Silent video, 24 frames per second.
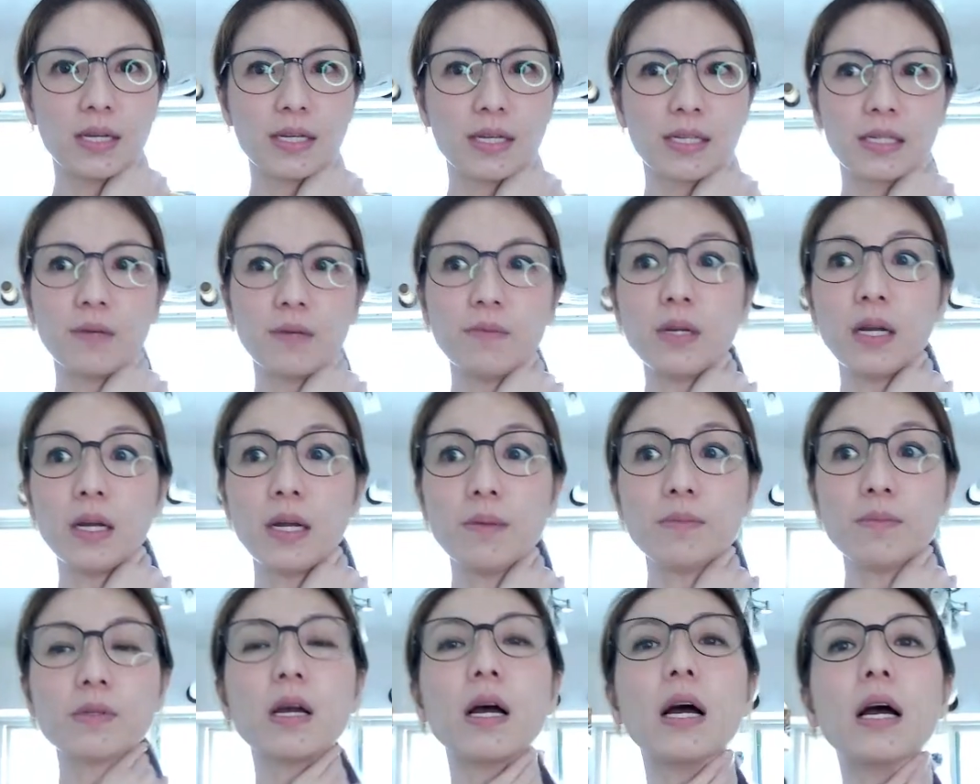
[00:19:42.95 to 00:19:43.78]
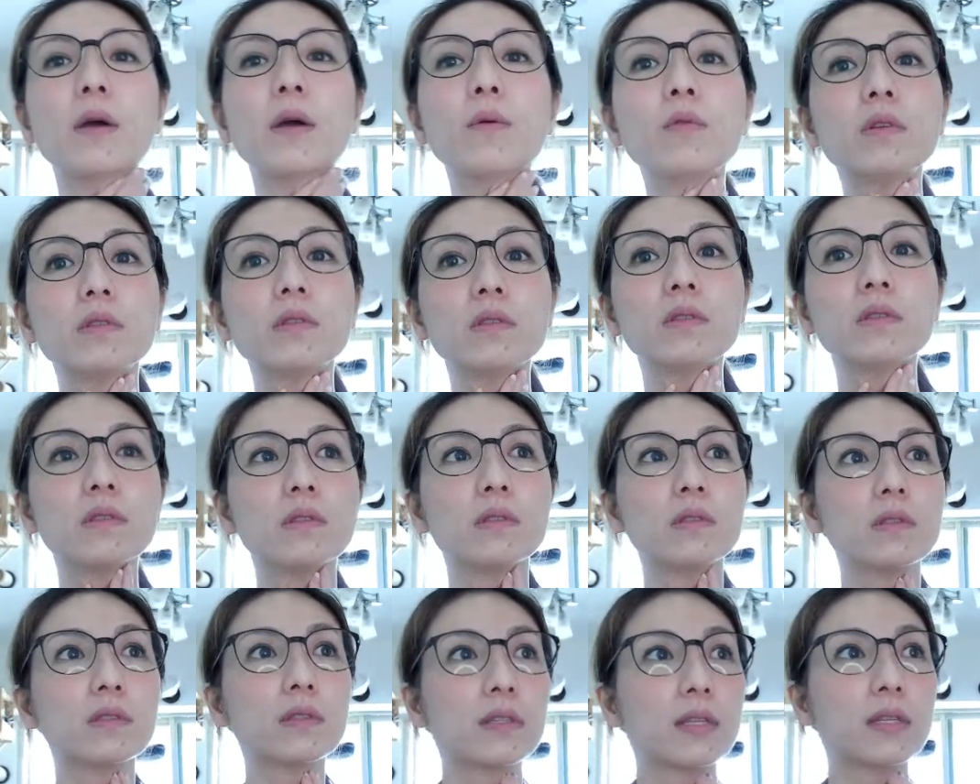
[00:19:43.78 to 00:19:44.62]
Sometimes I would
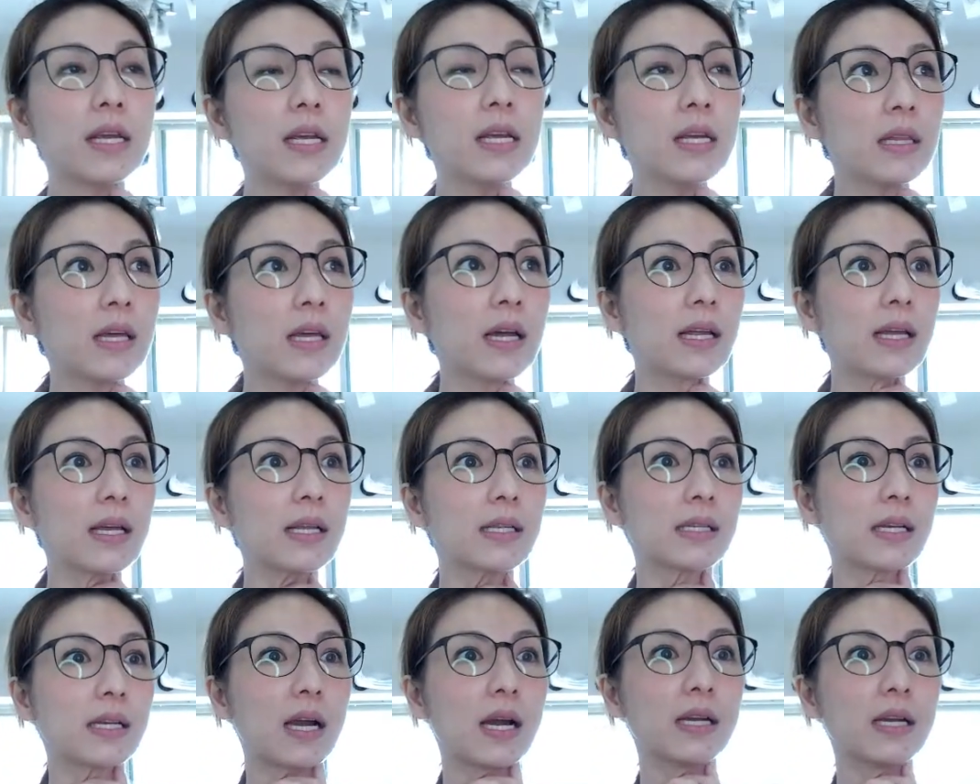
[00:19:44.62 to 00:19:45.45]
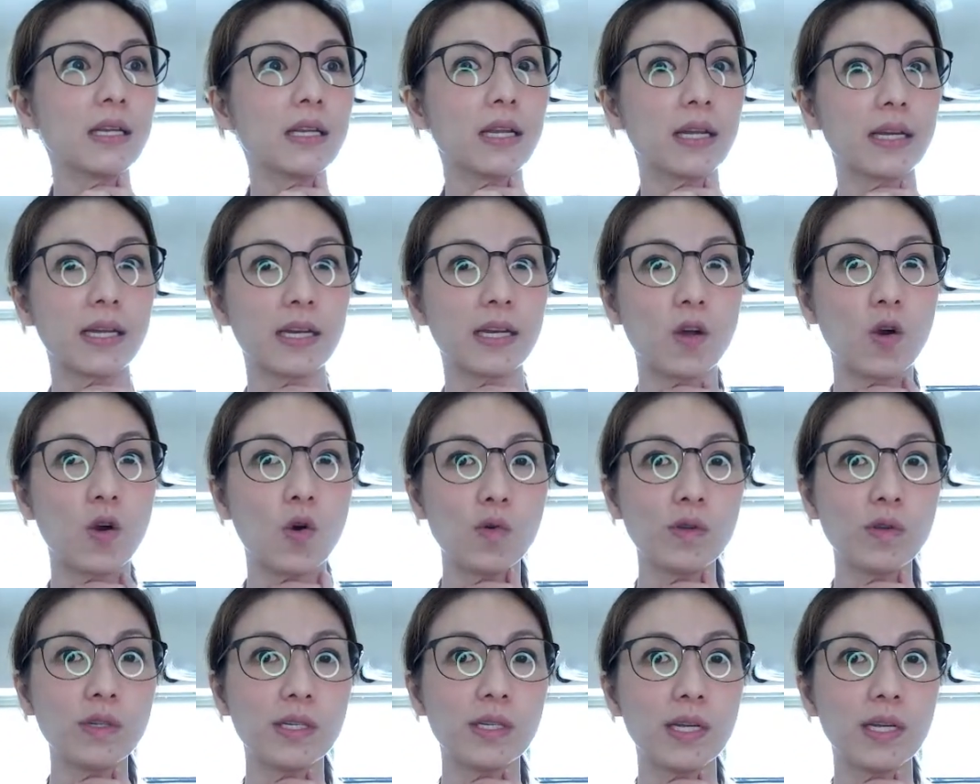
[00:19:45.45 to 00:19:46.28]
think that it's kind of like an
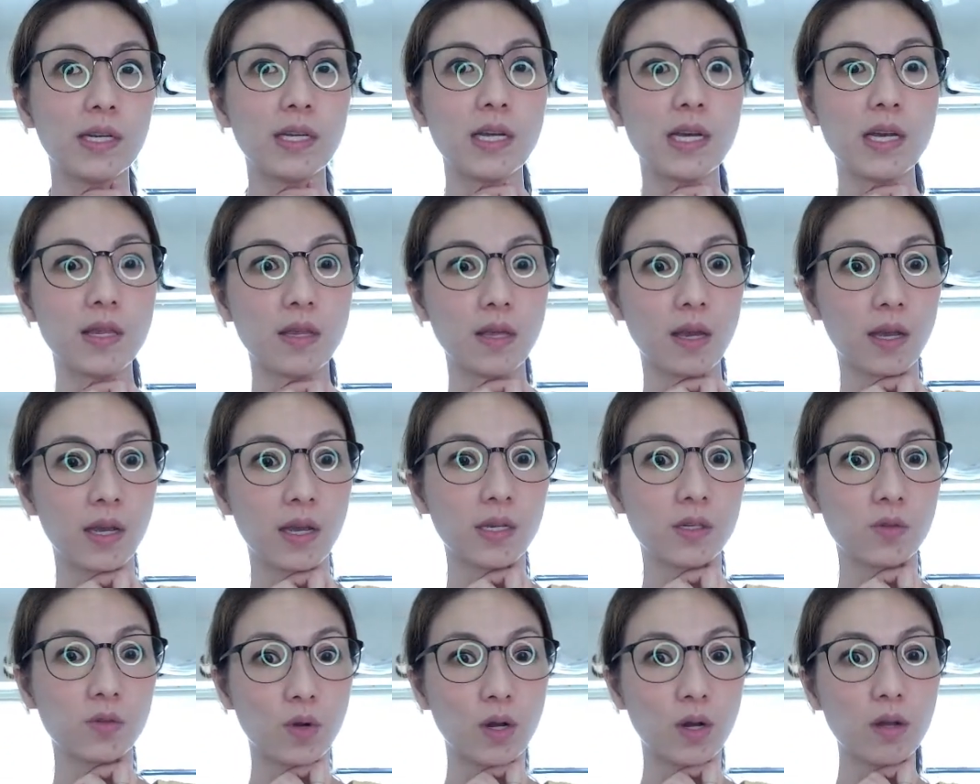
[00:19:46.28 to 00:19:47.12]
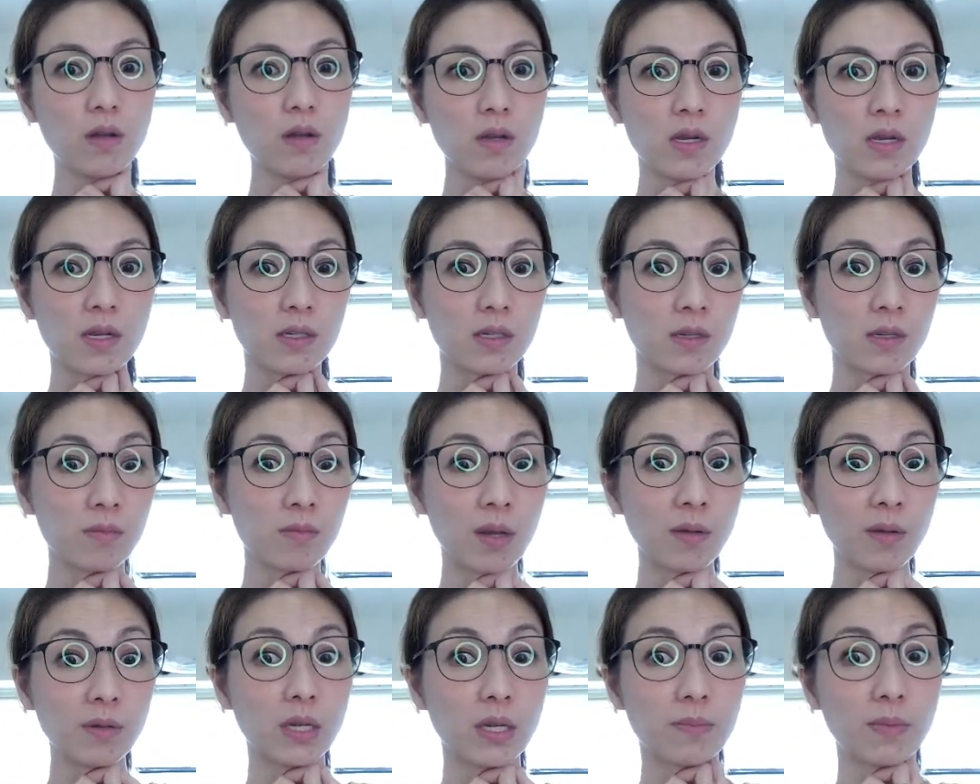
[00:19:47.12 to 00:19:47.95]
OCD thing as well.
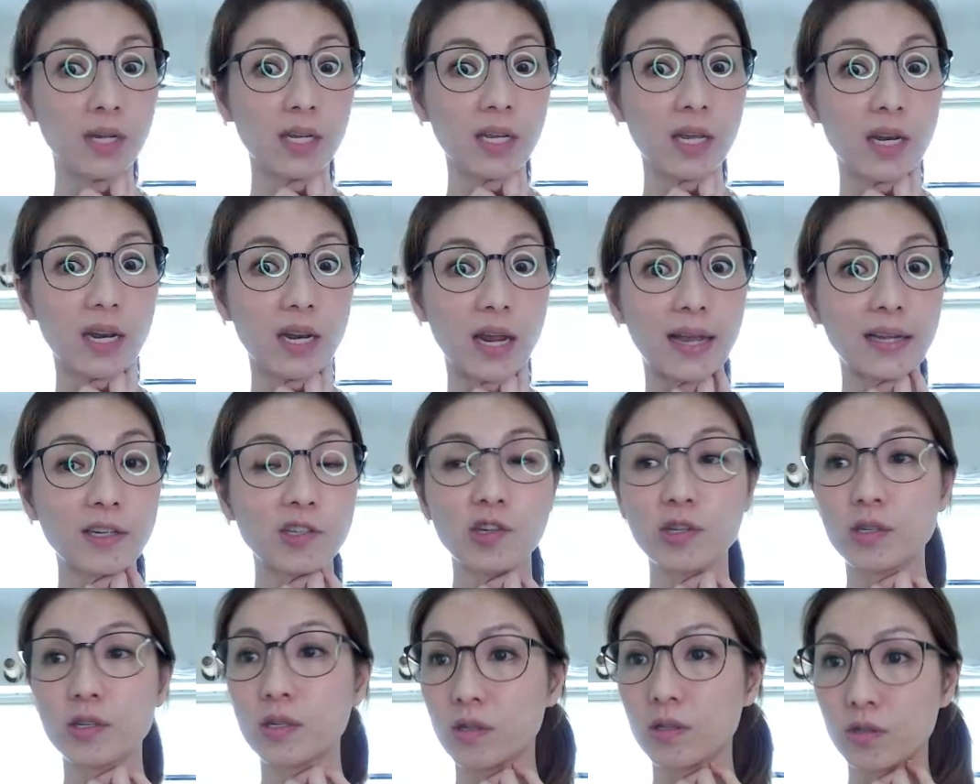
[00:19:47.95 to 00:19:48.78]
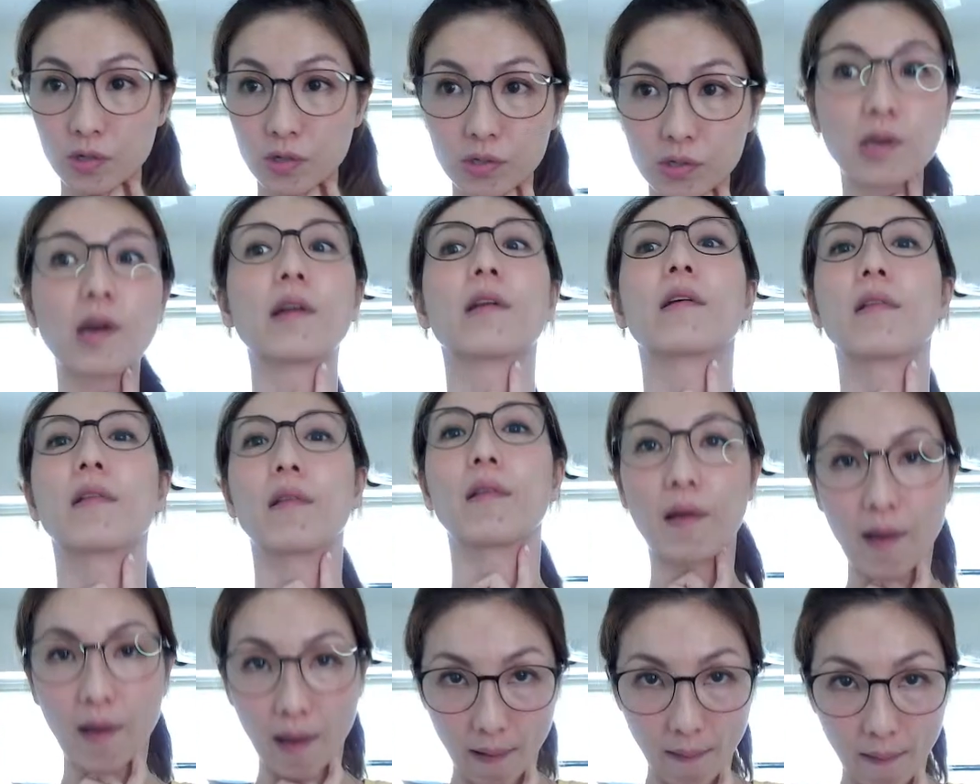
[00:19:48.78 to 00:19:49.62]
Sometimes they might get anxious and just kind of
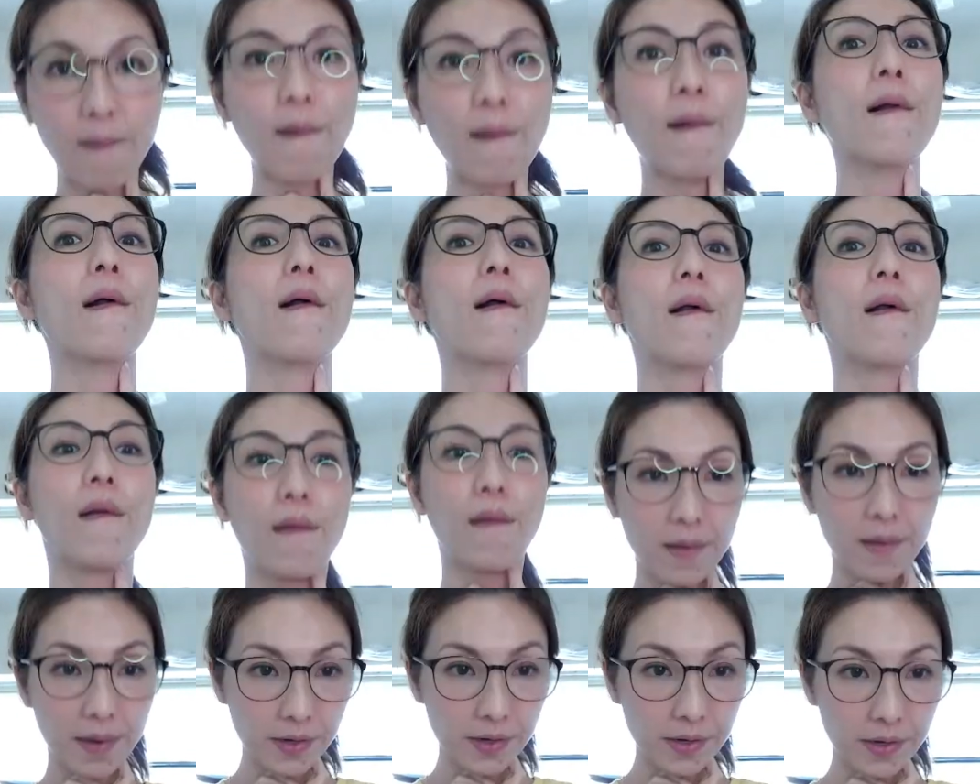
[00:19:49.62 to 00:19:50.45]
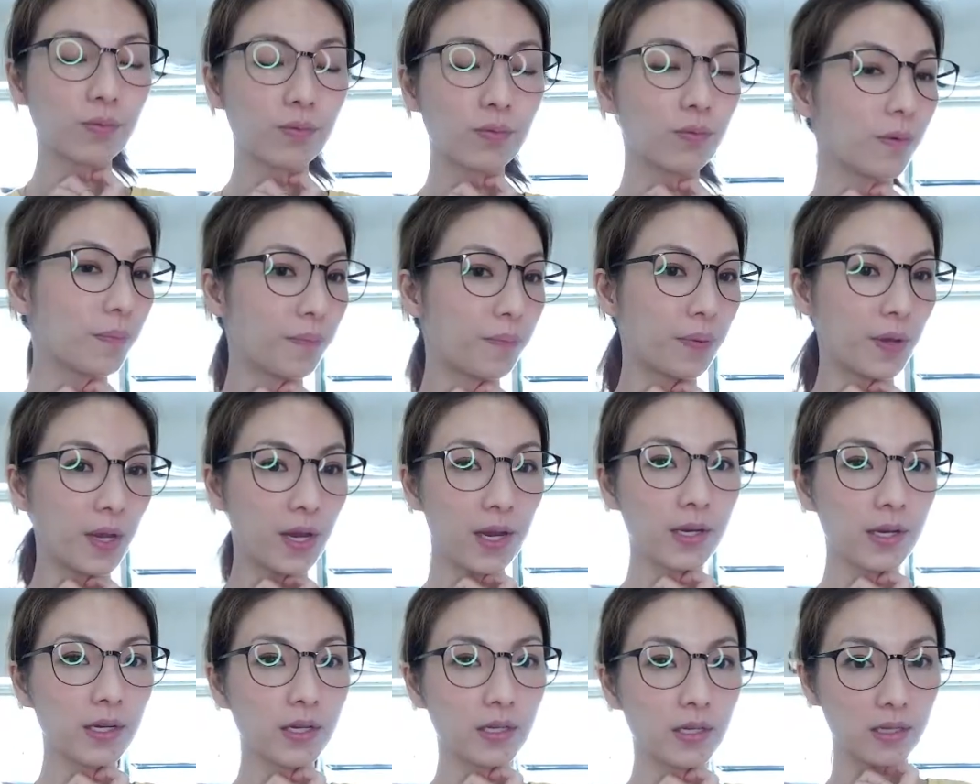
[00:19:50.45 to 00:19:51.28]
like, and just
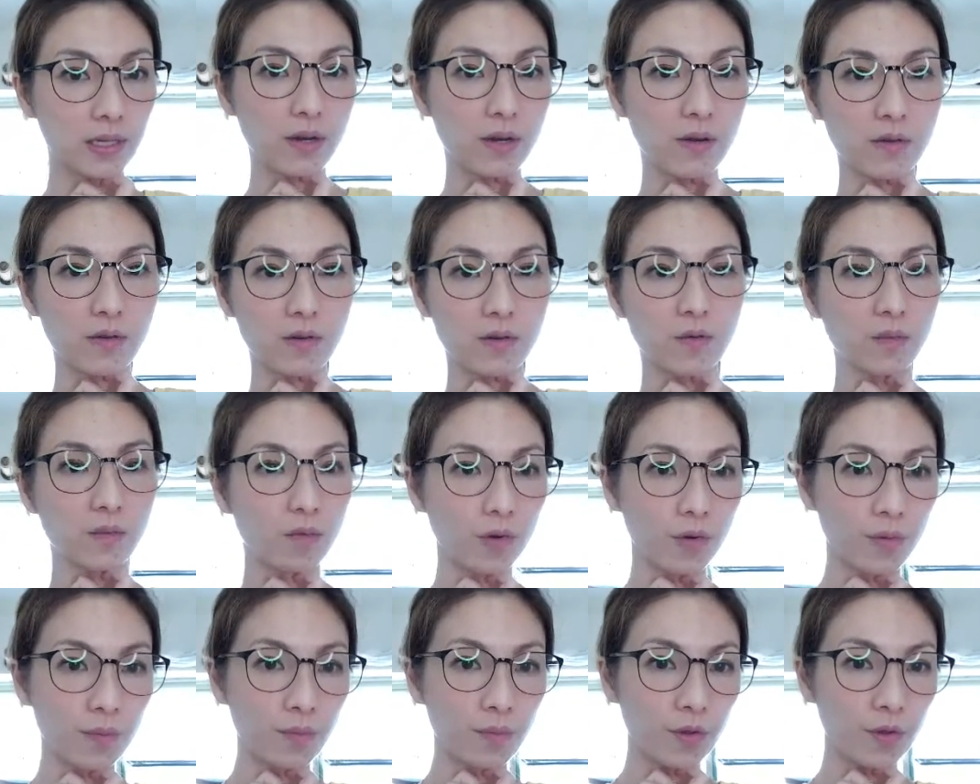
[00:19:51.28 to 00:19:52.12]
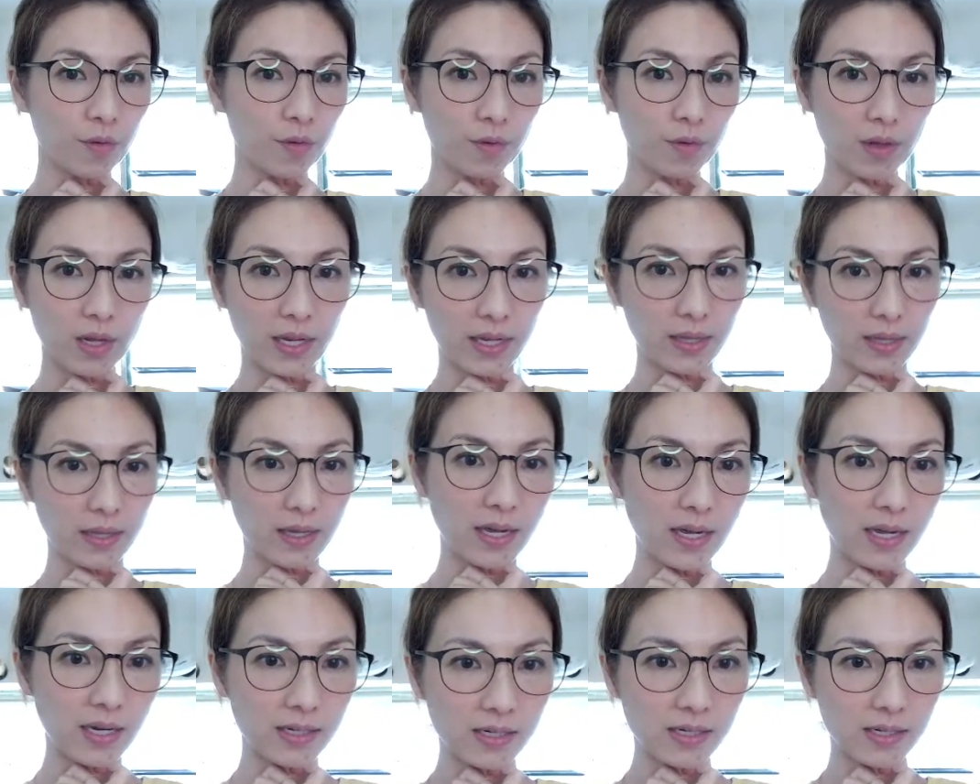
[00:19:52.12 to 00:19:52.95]
repeatedly groom you like
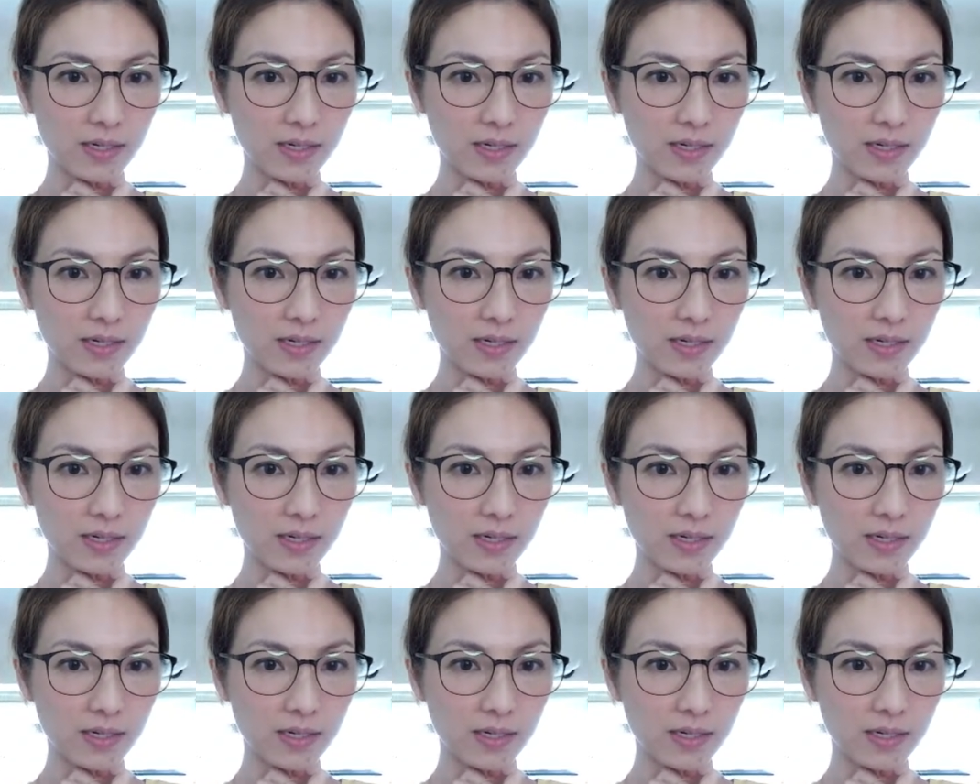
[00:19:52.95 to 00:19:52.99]
that.